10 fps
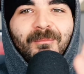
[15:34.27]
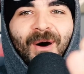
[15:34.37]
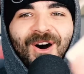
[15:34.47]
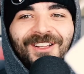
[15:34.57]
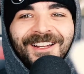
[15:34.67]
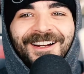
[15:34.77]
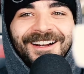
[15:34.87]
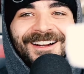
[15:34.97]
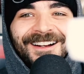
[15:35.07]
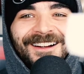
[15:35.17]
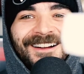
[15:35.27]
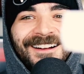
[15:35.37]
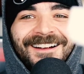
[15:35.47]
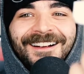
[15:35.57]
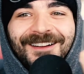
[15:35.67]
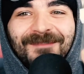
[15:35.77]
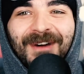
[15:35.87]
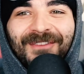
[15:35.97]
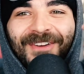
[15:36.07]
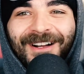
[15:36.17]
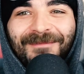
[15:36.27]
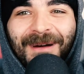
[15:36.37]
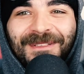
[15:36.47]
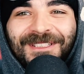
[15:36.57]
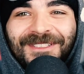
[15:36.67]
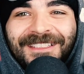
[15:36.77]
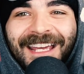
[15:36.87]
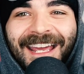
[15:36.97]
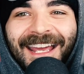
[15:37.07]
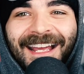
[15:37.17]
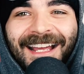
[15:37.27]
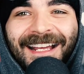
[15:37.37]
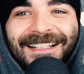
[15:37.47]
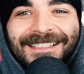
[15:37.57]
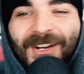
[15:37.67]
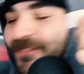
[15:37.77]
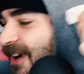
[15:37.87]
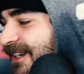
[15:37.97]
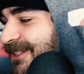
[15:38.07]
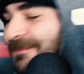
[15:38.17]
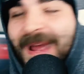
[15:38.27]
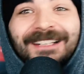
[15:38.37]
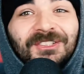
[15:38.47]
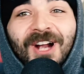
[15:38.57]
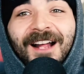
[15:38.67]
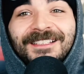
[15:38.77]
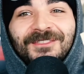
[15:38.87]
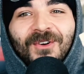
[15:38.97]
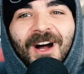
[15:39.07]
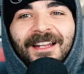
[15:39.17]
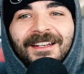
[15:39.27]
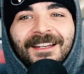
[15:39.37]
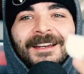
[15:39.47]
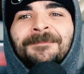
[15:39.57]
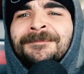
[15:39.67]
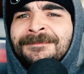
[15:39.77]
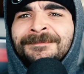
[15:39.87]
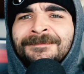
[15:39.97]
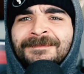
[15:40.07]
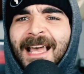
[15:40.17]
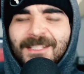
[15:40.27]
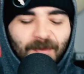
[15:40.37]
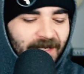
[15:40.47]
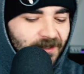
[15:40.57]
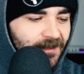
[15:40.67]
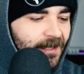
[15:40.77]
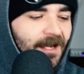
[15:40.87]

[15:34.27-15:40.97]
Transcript: Baller. Motherfucker Bubba Tunde. So far, 2 Patreons have won. That's weird.